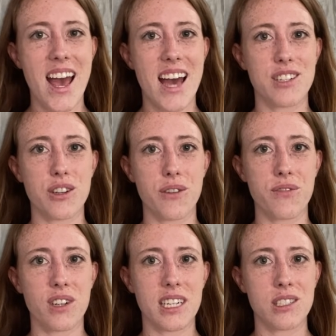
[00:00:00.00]
and don't
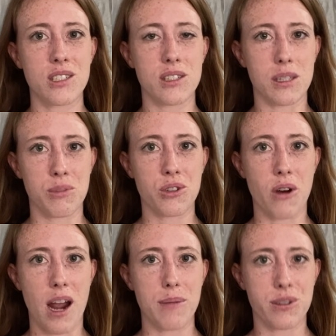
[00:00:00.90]
forget to
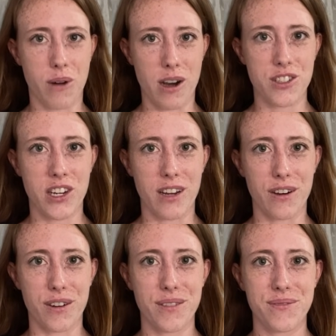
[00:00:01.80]
subscribe to our
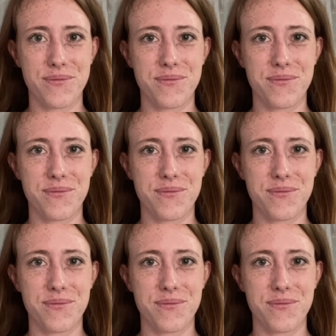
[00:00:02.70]
channel.